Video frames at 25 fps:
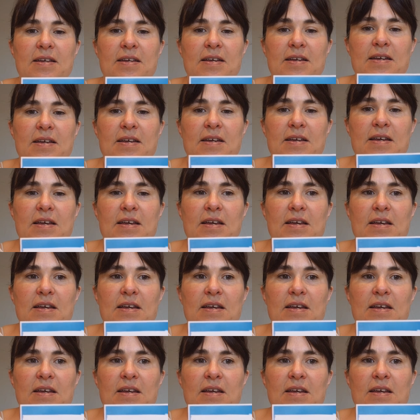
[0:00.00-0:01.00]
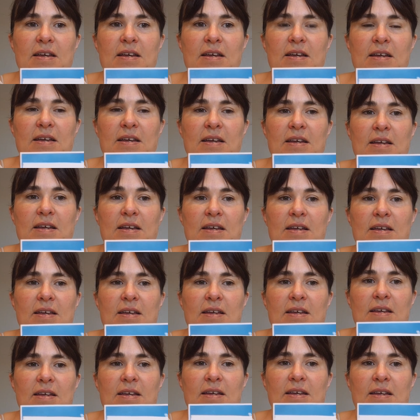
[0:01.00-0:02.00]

[no speech]